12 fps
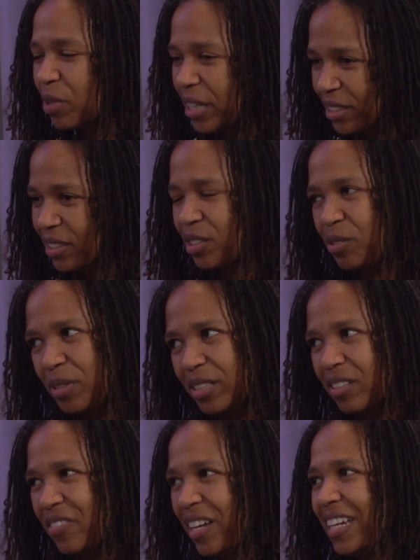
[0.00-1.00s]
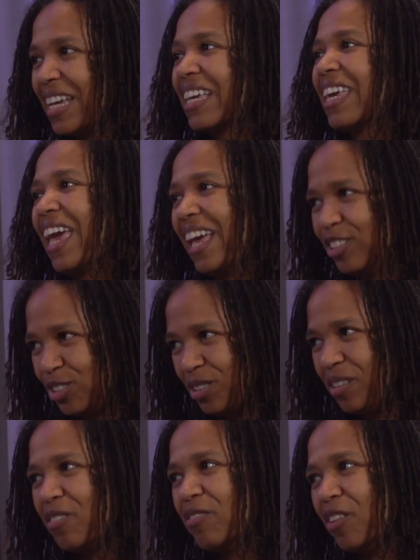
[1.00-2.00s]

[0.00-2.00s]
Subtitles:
raises the risk of getting a cancer of the